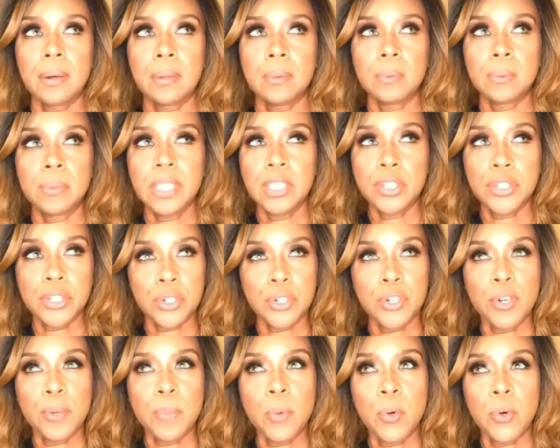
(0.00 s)
wheat
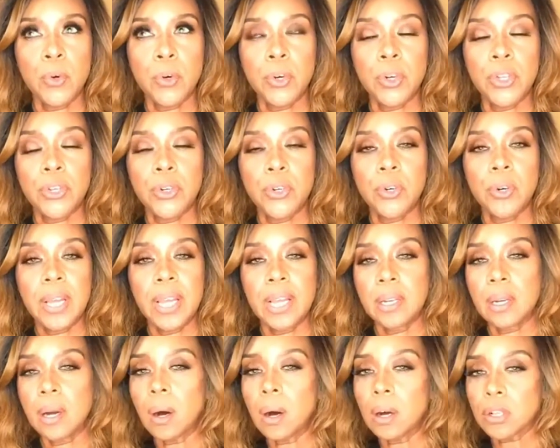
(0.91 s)
germ oil,
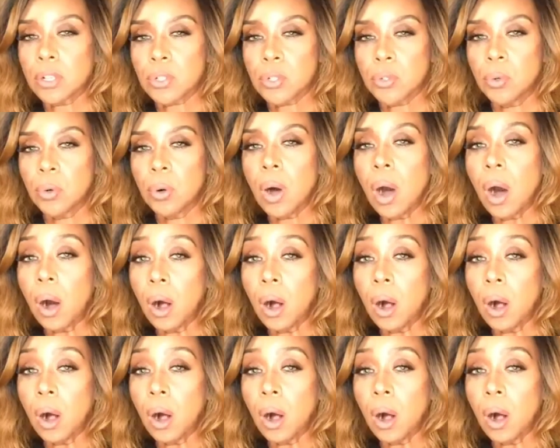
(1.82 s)
and also